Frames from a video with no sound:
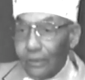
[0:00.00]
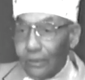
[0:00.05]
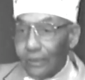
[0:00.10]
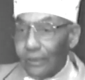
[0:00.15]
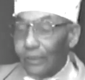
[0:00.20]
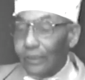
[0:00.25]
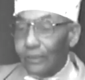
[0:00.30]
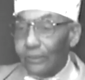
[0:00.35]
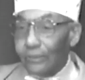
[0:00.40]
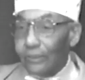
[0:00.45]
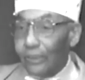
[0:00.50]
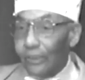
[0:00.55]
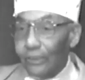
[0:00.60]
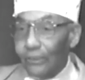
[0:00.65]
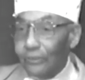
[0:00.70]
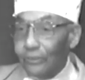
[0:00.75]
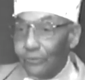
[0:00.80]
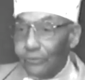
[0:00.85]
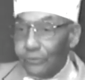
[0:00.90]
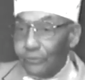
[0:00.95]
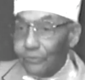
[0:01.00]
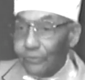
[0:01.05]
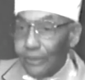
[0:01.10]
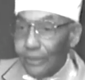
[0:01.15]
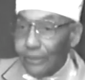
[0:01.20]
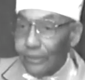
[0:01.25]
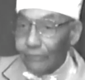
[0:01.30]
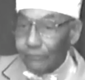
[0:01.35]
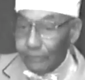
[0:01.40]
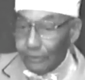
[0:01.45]
they'll tell you
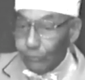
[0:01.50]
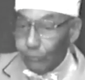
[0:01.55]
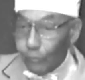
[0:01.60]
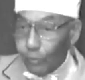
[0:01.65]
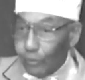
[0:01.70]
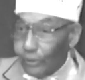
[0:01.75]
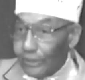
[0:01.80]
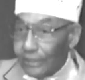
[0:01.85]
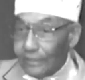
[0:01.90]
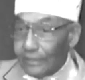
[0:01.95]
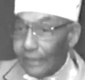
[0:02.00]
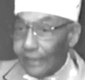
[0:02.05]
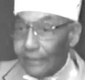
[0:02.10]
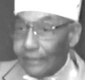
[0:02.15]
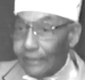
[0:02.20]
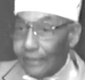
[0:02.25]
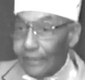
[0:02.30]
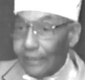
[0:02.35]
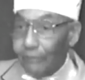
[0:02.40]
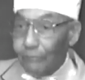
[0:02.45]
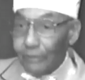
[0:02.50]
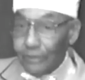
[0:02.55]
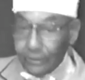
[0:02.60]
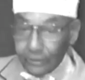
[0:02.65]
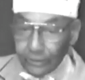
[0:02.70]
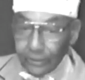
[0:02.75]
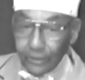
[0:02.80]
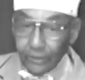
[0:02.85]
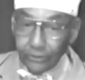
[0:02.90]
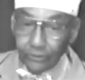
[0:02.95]
straight. If he wanted that name,
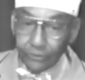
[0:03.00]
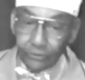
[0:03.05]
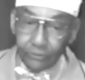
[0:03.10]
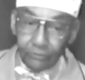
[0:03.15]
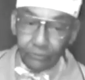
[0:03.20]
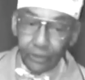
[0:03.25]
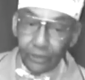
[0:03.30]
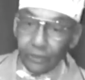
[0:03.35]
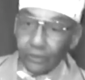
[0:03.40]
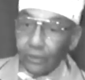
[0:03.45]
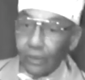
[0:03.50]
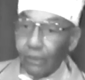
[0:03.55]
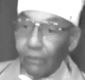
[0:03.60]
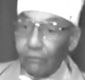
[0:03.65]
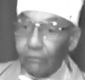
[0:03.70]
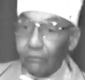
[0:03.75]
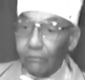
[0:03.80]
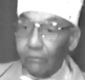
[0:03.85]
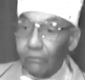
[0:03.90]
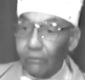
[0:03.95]
he'd tell you straight, no.